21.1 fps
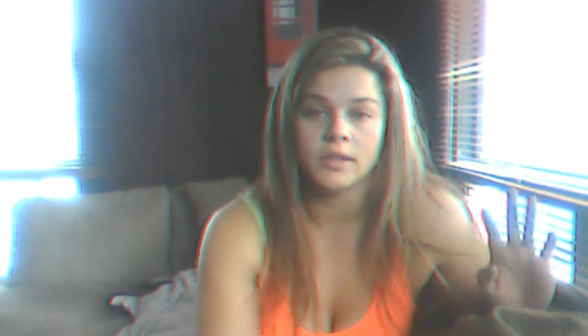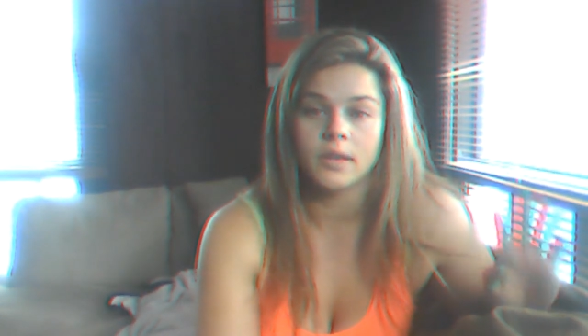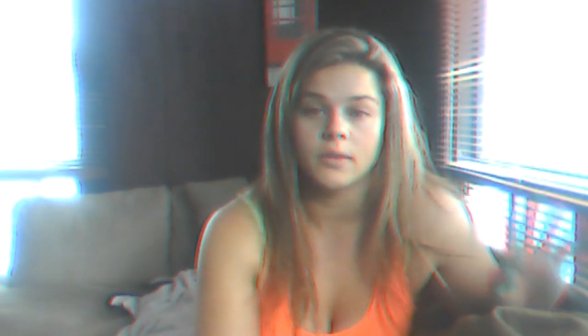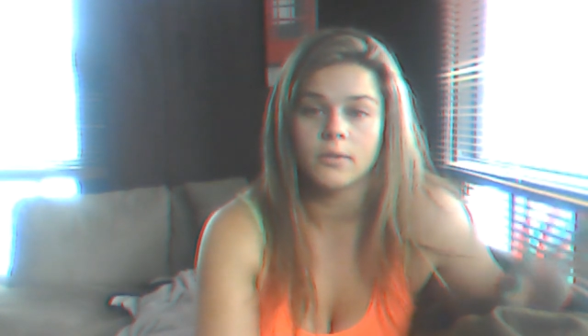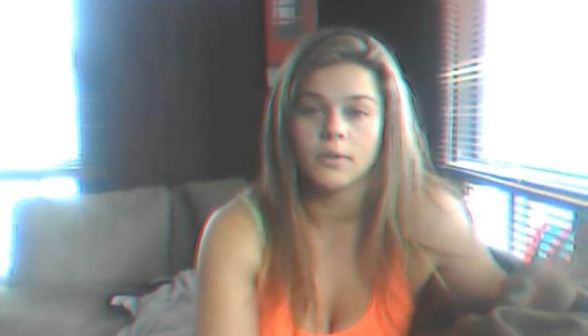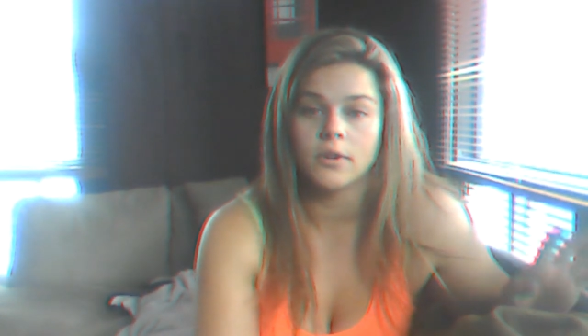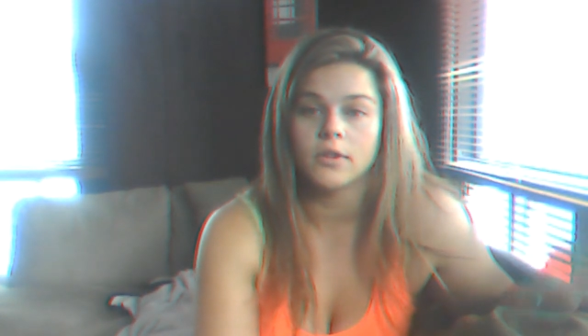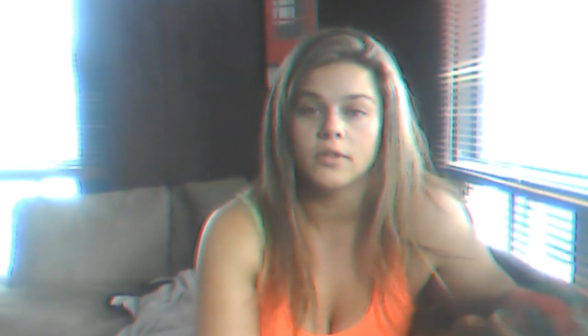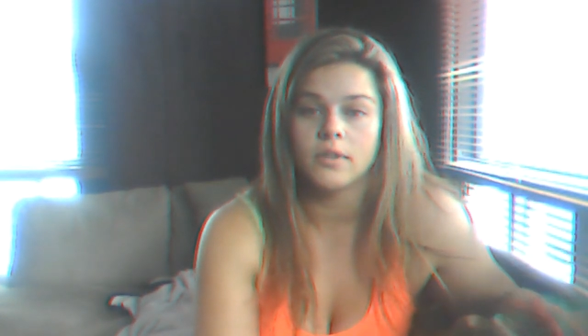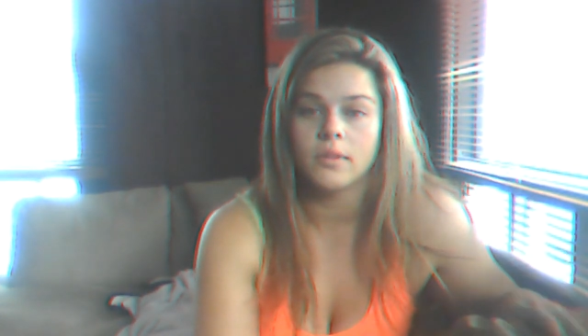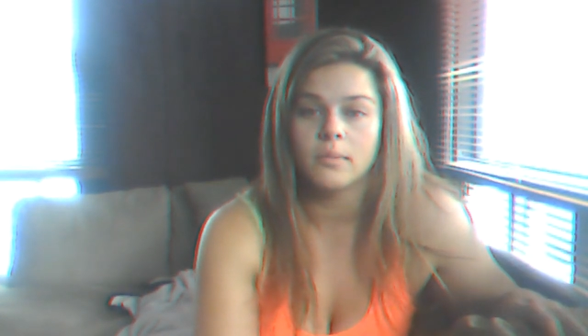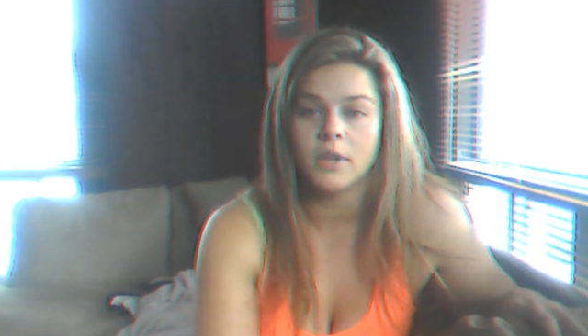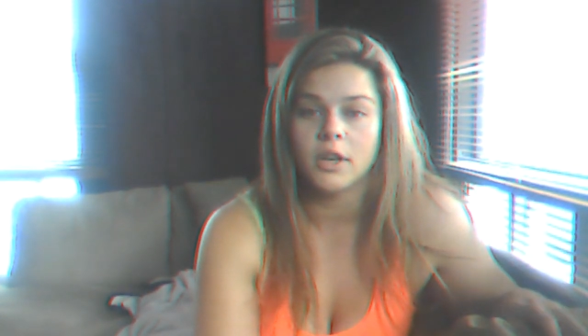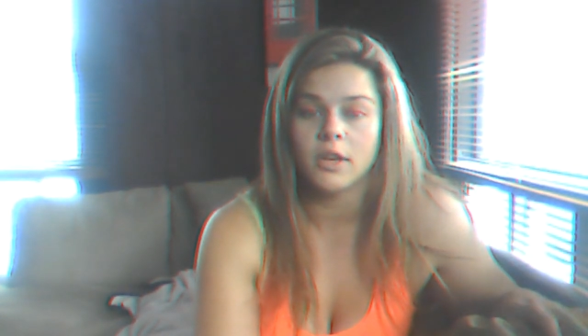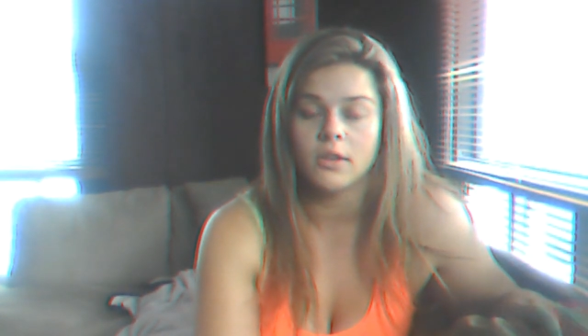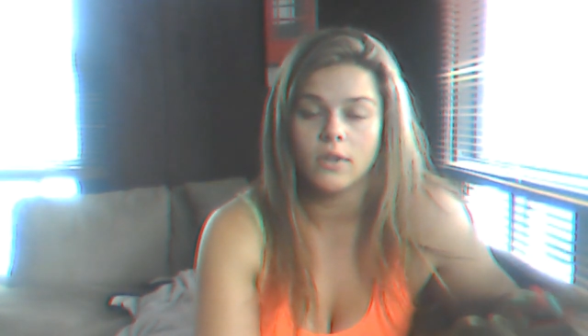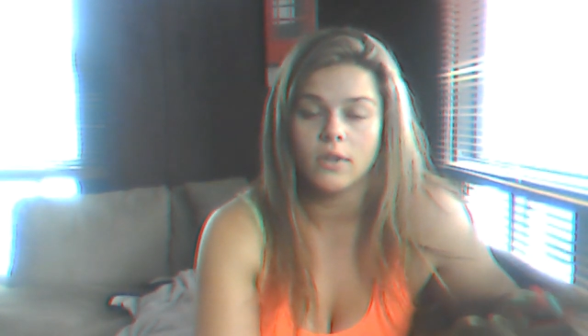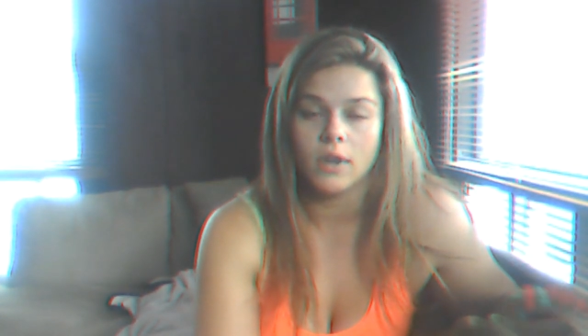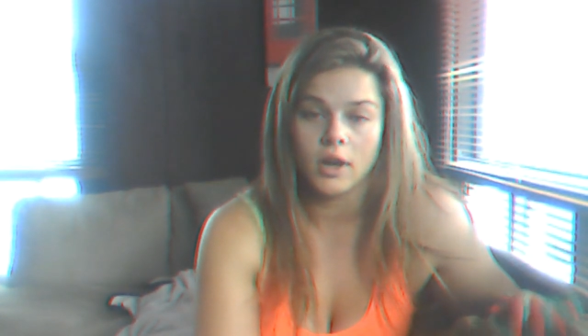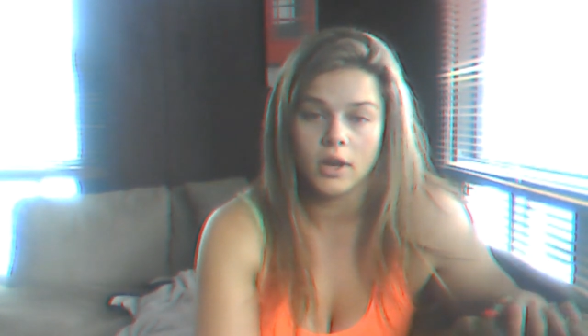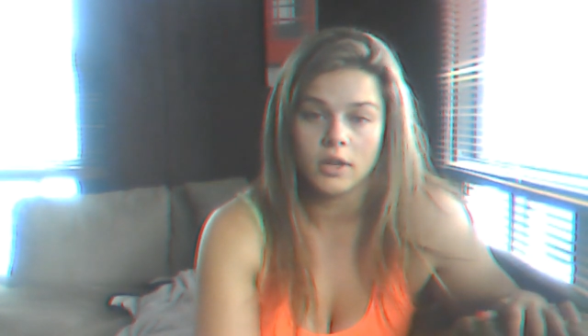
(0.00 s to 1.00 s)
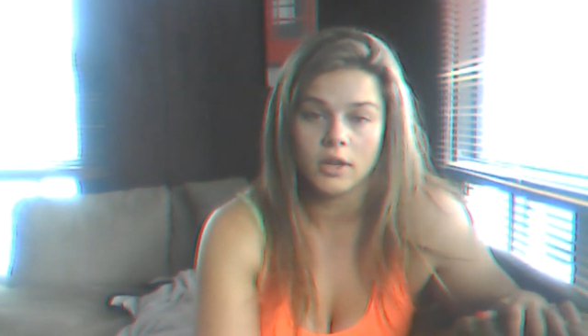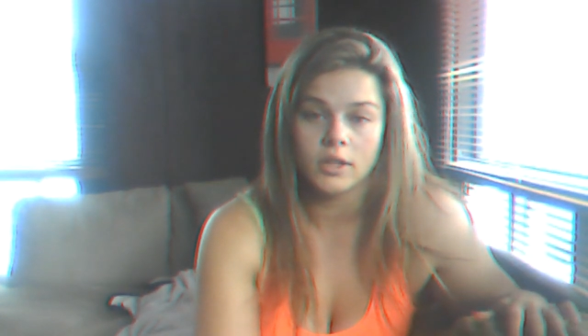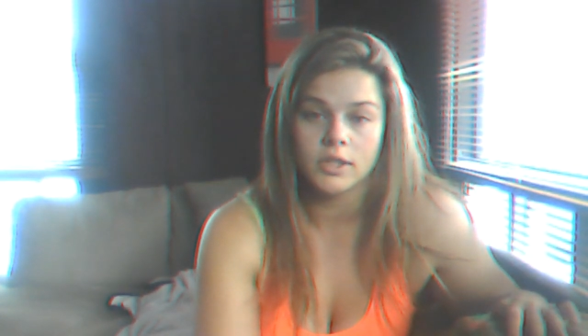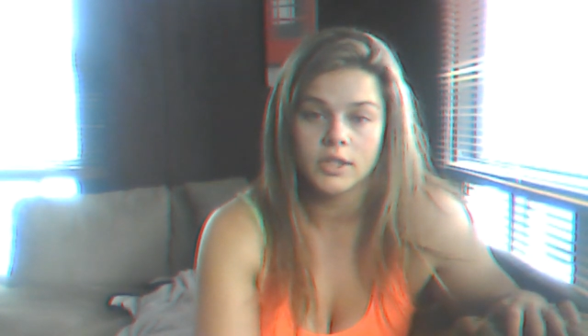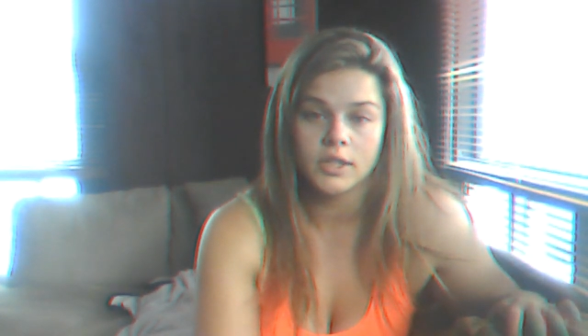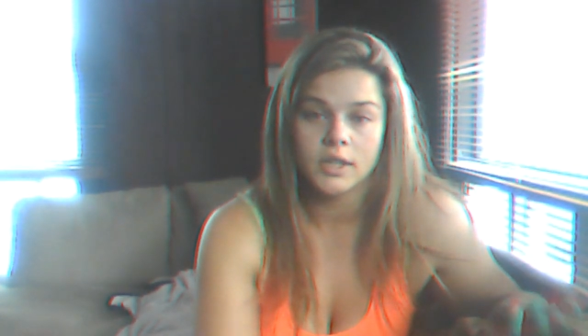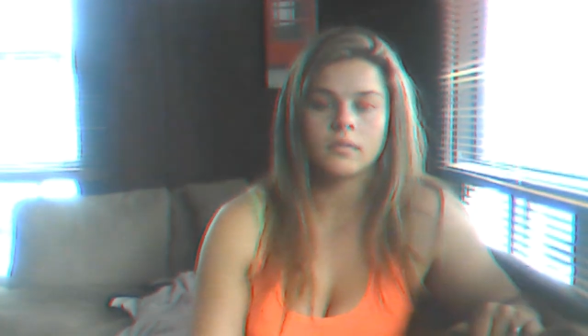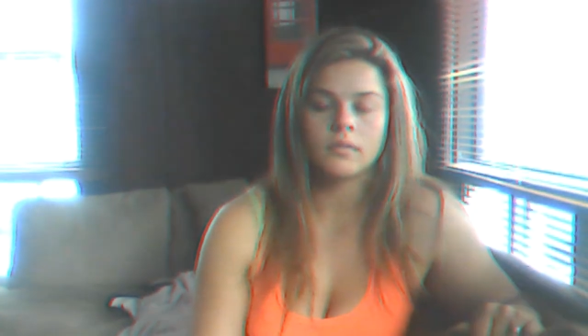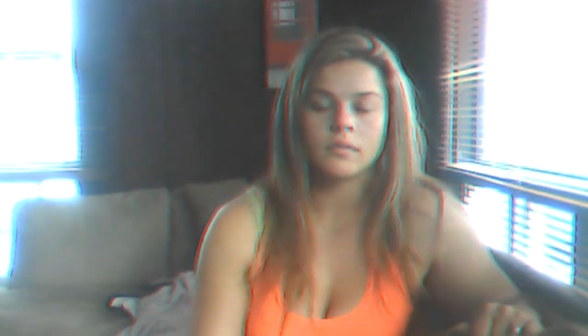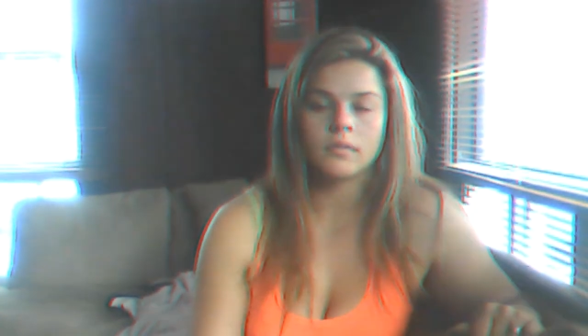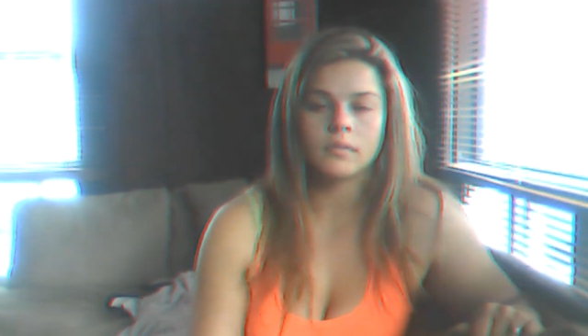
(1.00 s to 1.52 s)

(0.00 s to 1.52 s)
I ordered them in a large.